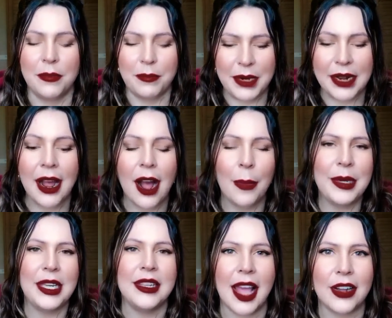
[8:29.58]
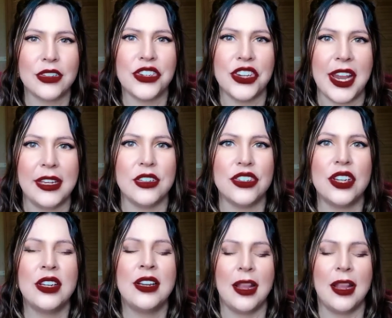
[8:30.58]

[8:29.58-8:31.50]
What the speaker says: becoming that change,